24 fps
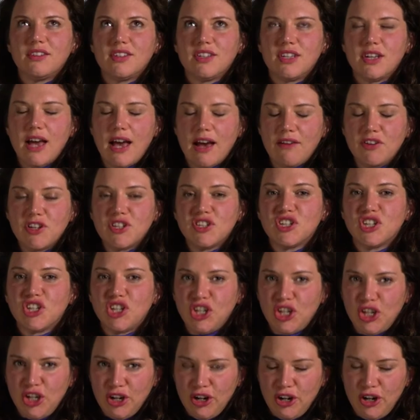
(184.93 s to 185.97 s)
To have a
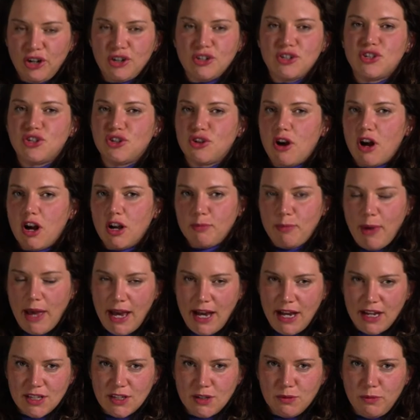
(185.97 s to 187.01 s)
secure, strong
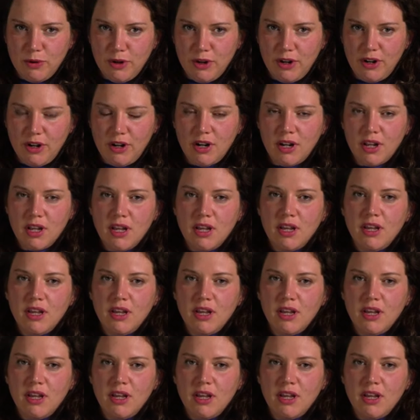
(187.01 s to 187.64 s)
password,